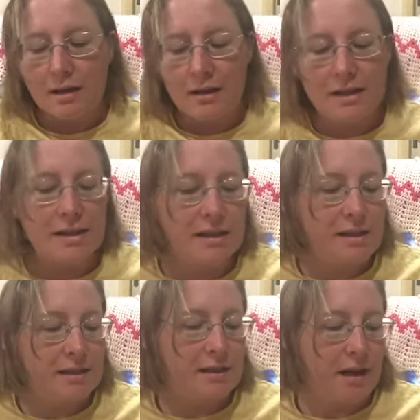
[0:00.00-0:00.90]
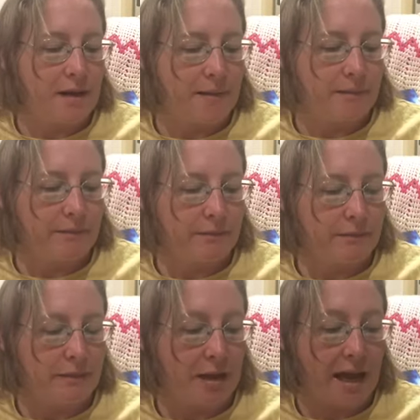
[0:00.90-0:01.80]
This is a
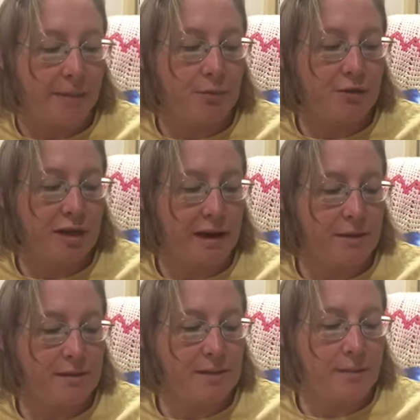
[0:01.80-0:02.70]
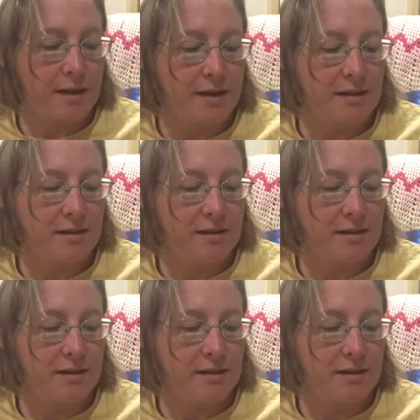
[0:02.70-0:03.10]
April Showers by